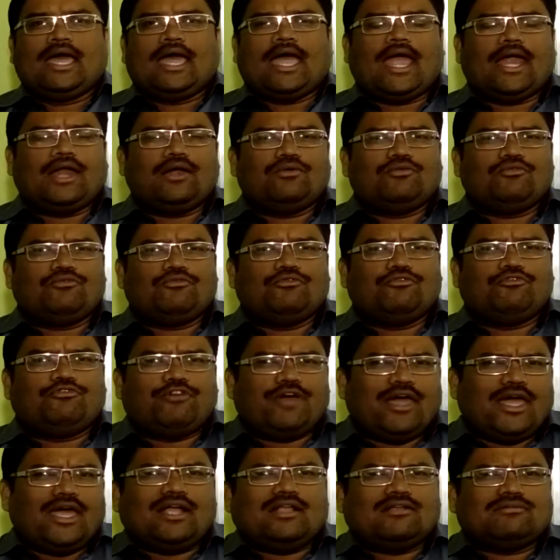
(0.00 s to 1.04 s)
And
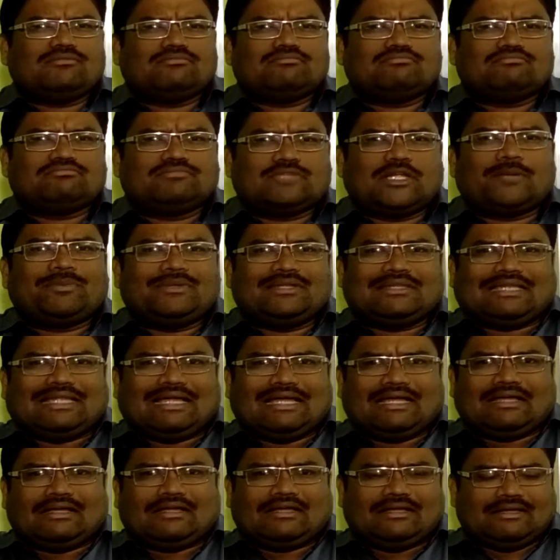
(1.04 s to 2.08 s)
where
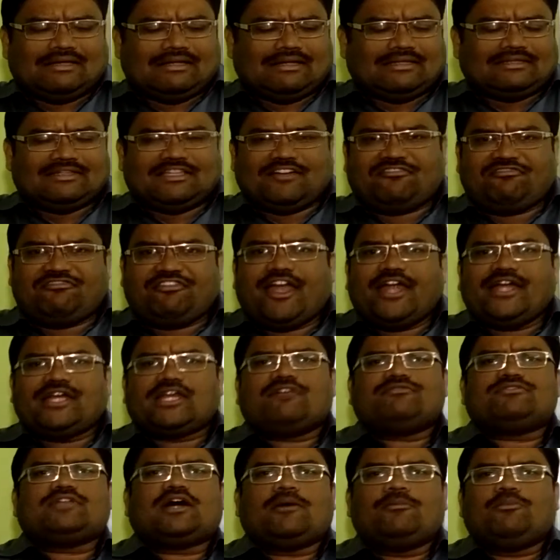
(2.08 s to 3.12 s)
the fate
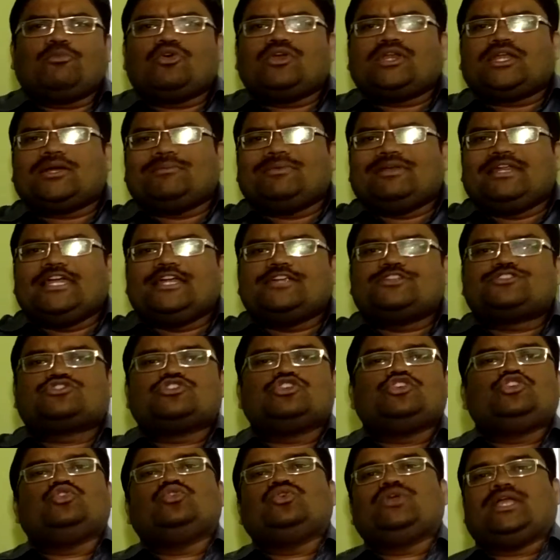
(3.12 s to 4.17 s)
of the ammonium leads
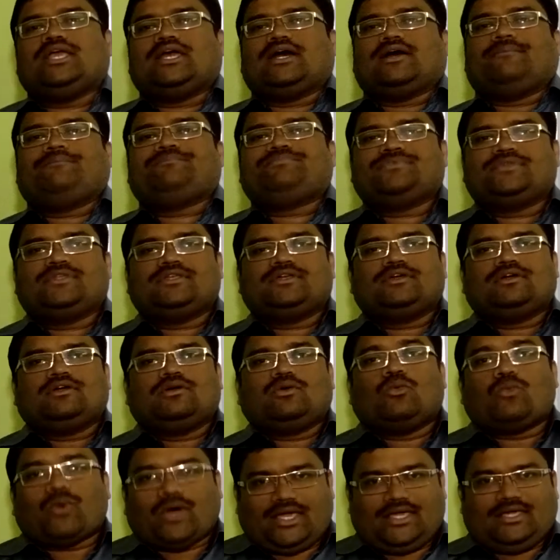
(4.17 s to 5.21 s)
to urea.
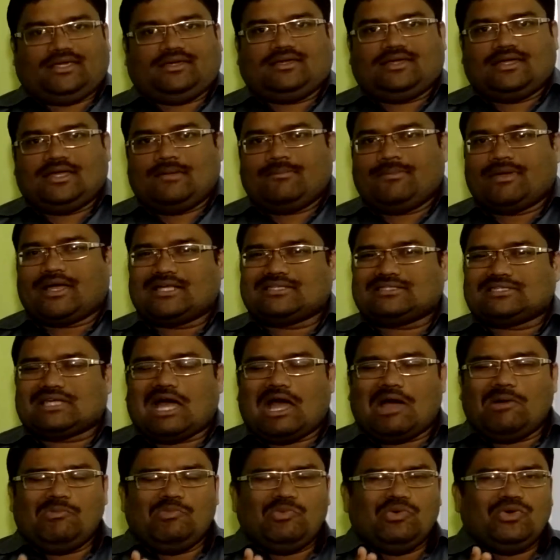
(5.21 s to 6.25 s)
Why? Because
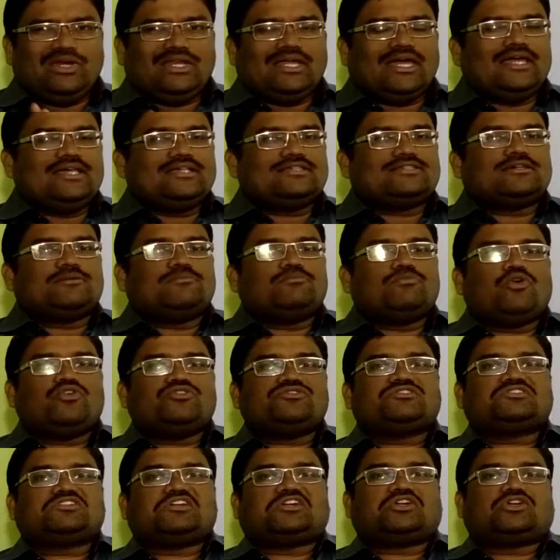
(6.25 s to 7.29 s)
ammonia is the
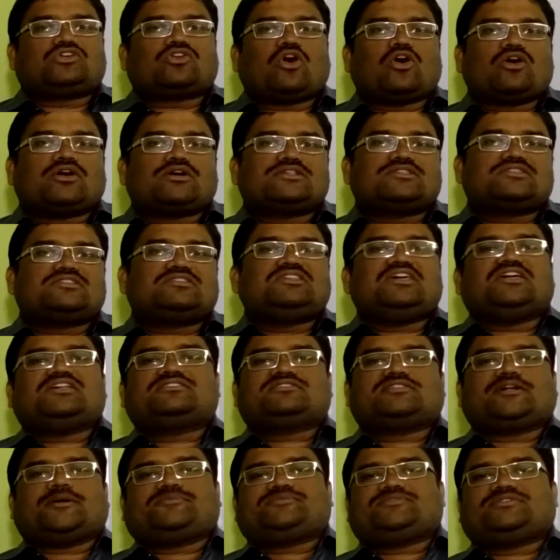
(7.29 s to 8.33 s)
most toxic
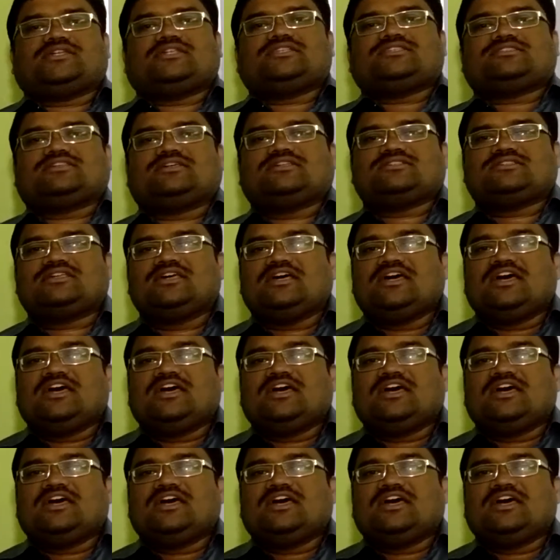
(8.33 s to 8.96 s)
substances